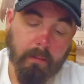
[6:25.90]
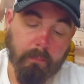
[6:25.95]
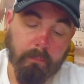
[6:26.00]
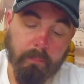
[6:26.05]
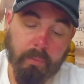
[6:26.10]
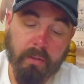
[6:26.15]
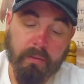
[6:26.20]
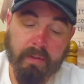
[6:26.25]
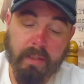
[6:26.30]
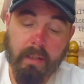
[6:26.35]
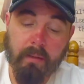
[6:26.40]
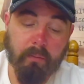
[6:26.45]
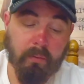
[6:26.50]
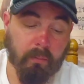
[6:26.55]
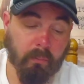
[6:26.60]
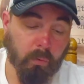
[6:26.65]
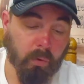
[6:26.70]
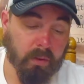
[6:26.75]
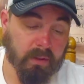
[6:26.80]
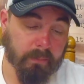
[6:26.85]
But they were
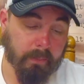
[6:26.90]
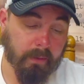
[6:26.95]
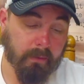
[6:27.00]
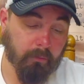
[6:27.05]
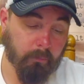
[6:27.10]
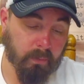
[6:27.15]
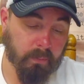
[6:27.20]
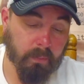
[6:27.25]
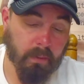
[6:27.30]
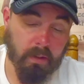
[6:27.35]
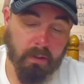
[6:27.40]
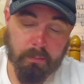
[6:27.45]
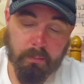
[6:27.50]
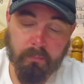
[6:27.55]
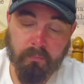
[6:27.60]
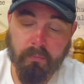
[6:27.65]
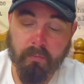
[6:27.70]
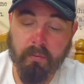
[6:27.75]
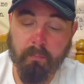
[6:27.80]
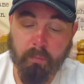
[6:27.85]
the ones mainly
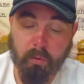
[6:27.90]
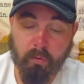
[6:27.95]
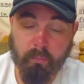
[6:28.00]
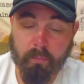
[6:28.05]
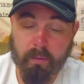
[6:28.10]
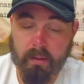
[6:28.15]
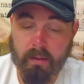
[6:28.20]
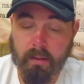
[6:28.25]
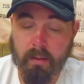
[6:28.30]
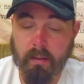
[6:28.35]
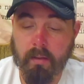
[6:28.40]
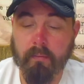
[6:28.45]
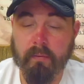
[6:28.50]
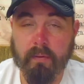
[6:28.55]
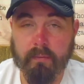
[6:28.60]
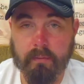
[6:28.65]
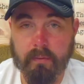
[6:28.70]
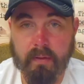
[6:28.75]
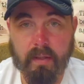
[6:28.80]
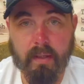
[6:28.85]
responsible for the movement of
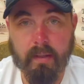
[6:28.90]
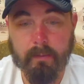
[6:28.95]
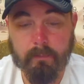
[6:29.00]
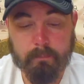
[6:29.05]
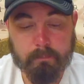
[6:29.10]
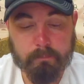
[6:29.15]
everything.